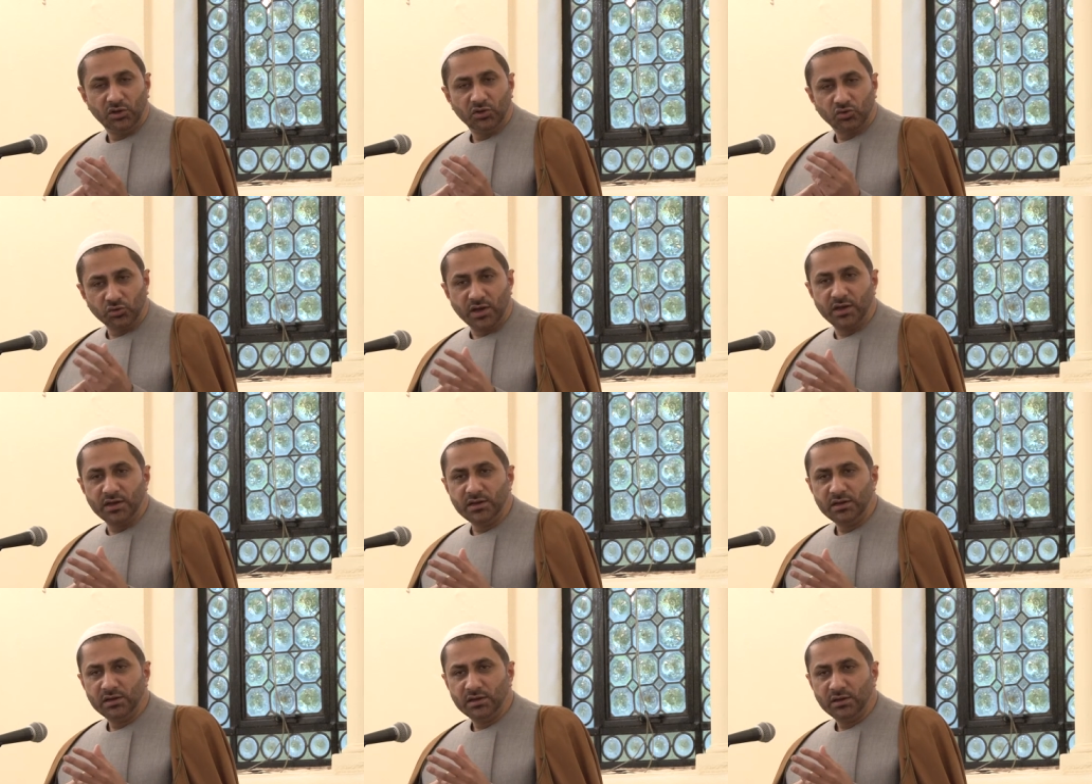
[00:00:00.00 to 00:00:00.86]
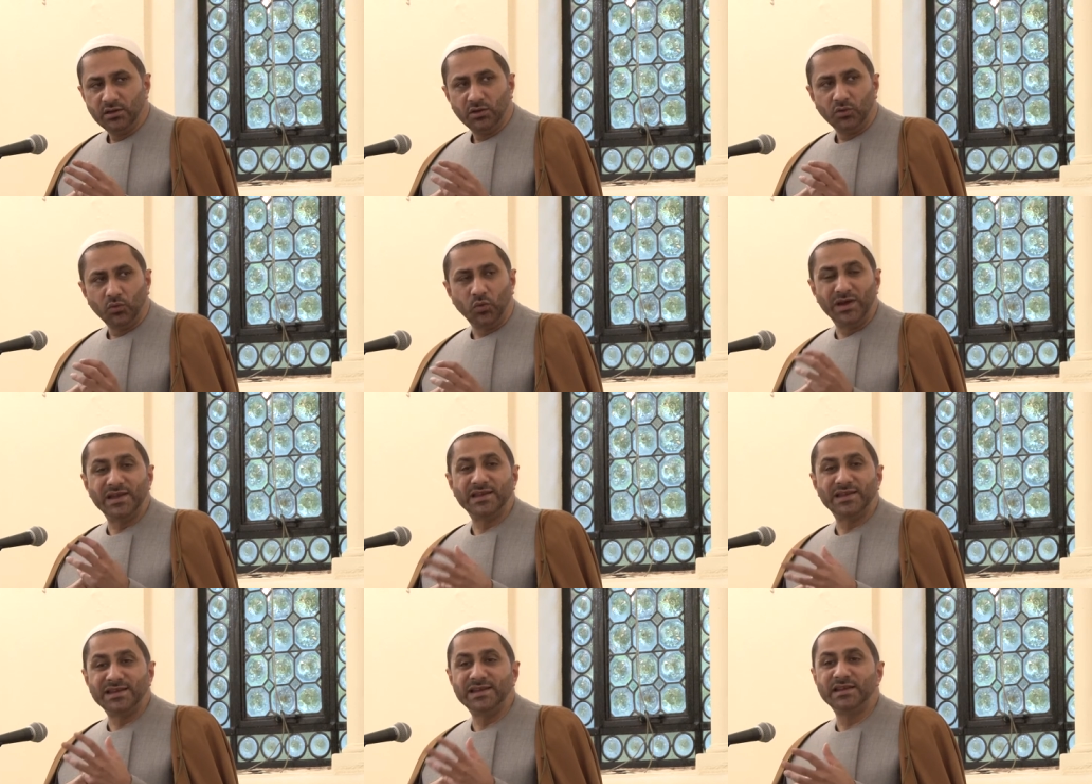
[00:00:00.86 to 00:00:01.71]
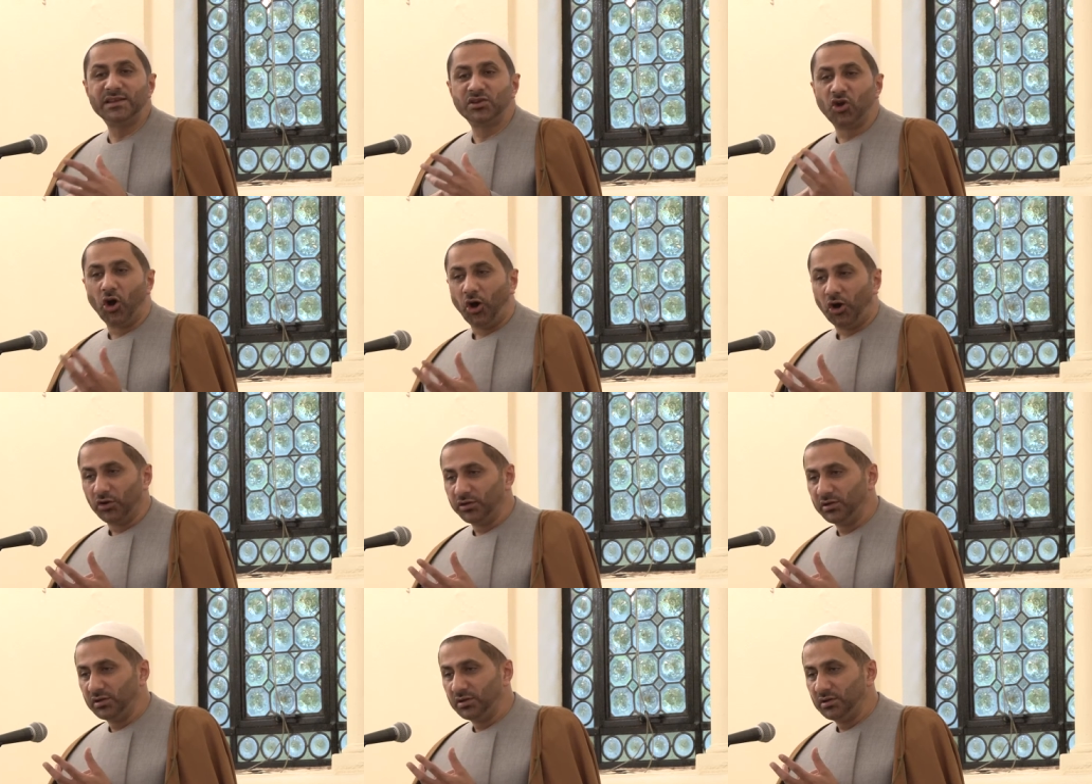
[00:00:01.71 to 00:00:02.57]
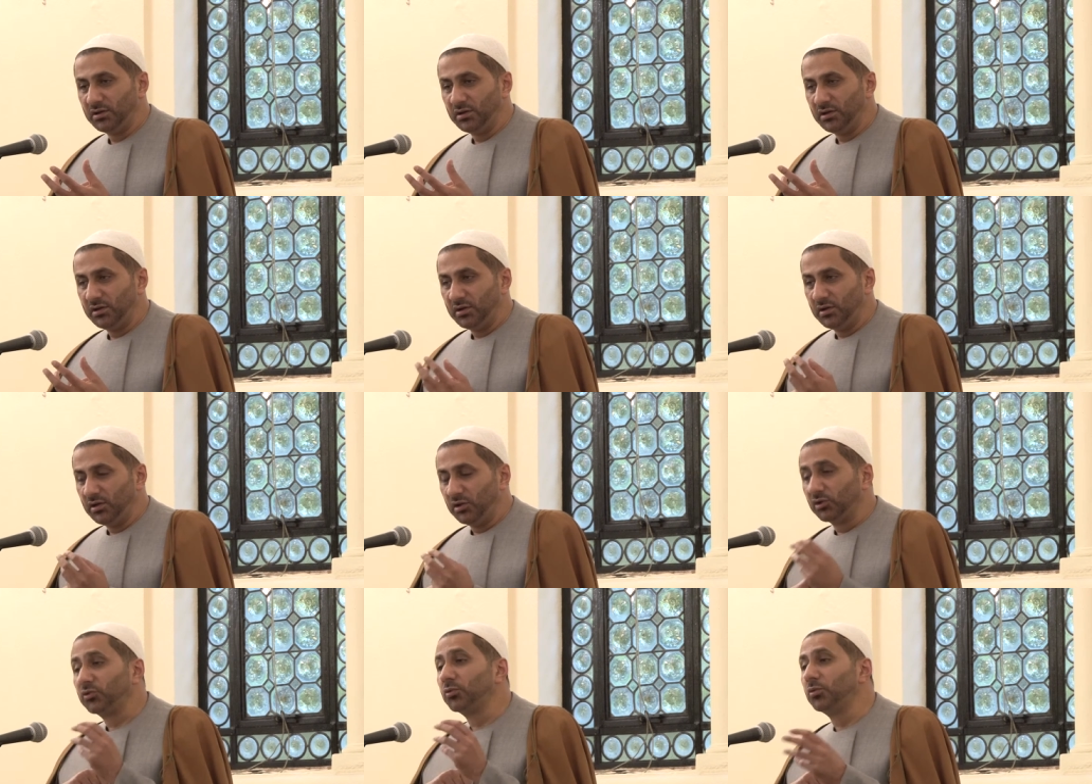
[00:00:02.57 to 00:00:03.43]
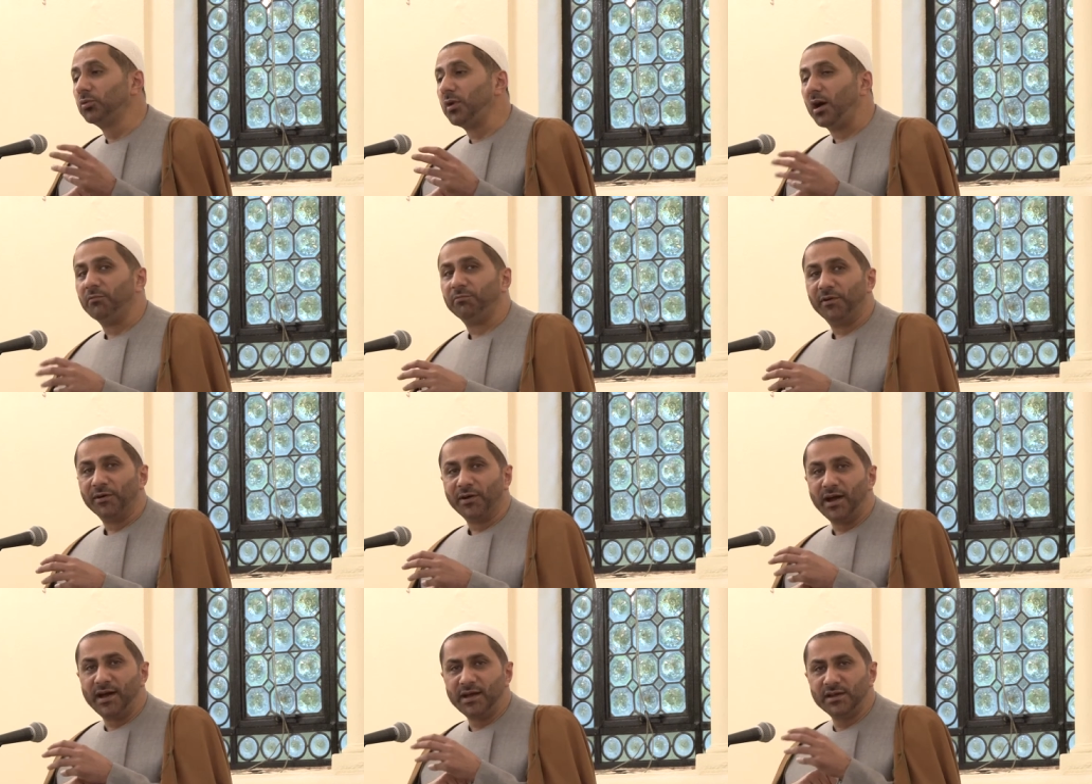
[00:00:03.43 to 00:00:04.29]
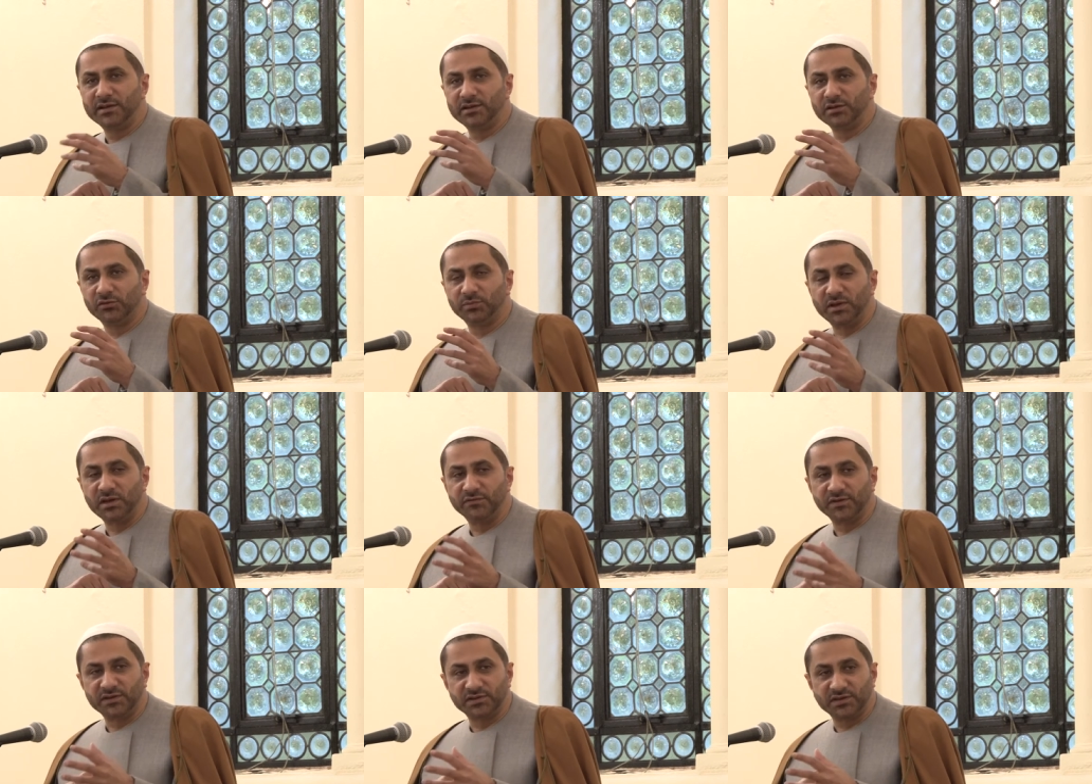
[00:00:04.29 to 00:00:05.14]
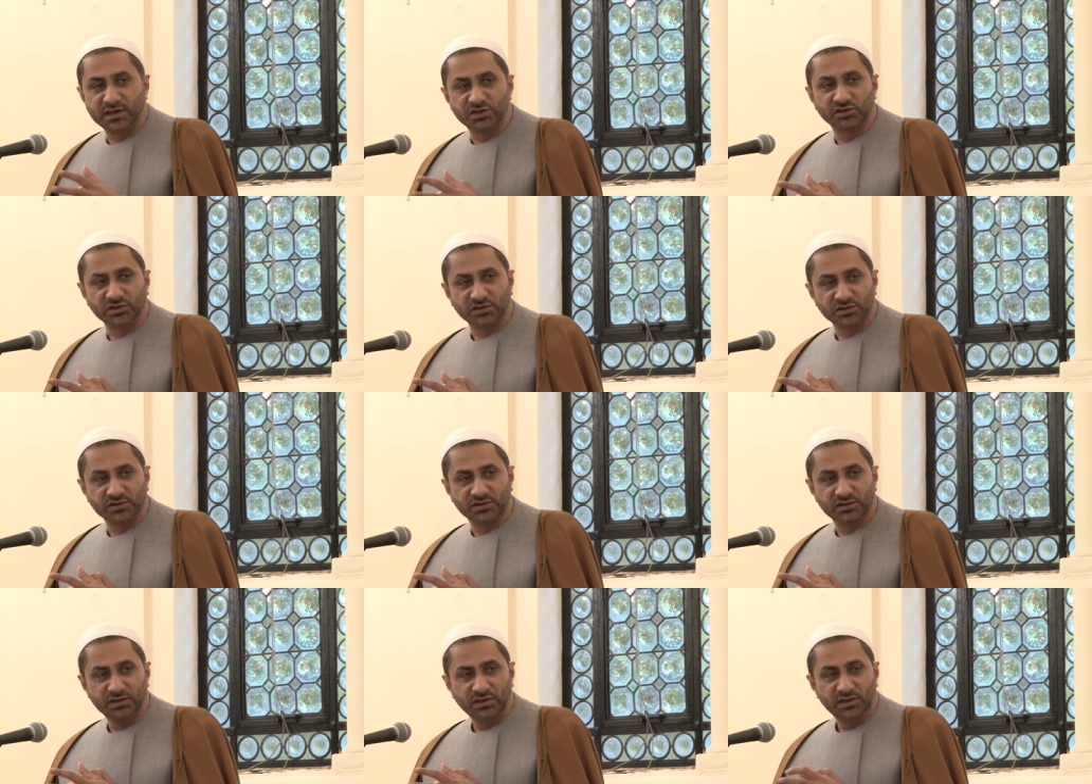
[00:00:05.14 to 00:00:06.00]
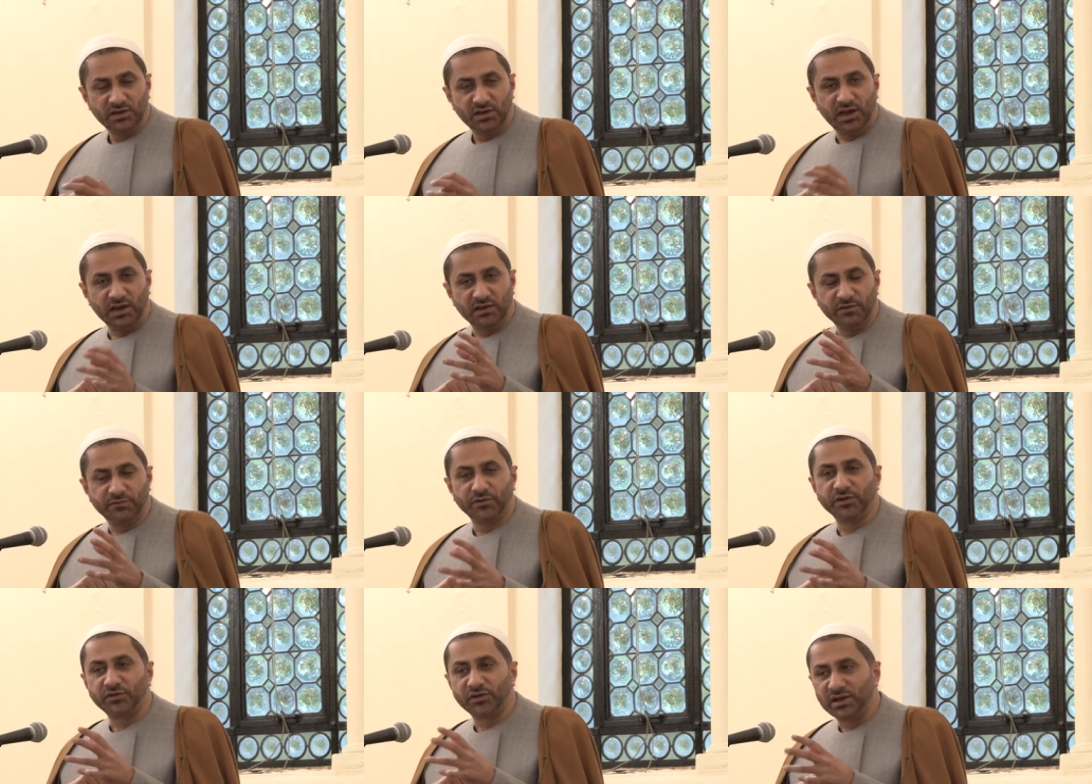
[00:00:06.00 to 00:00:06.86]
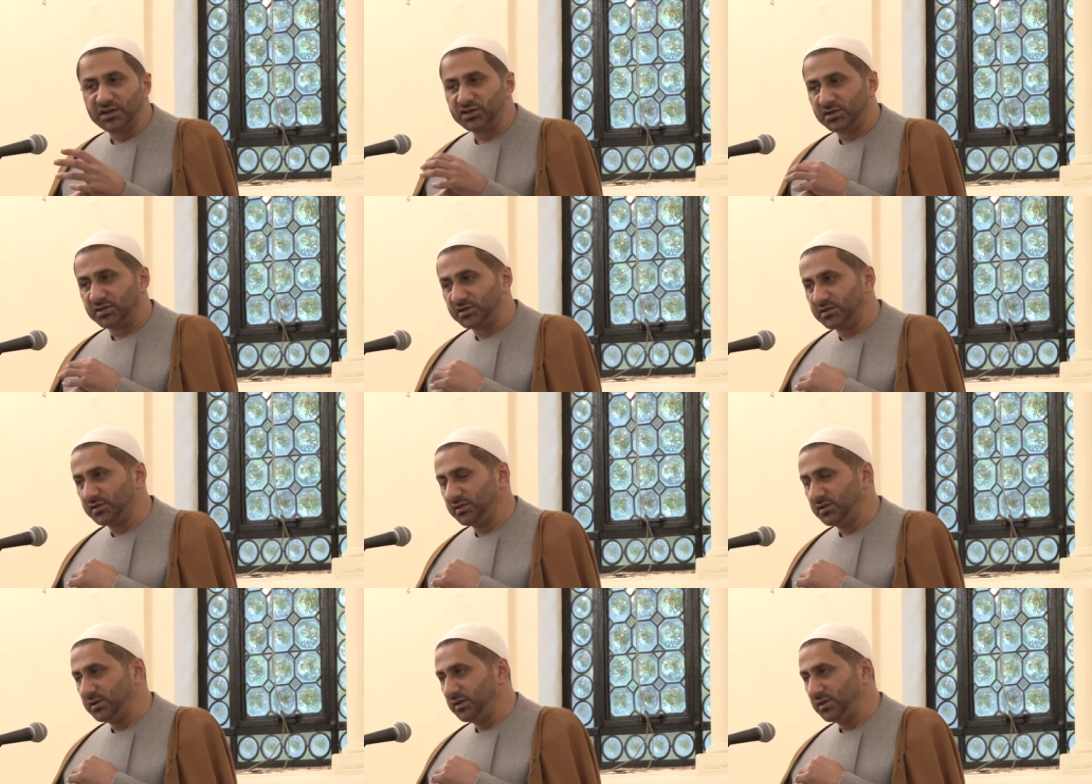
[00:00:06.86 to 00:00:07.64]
Today, we need God through a variety of manifestations in different religions.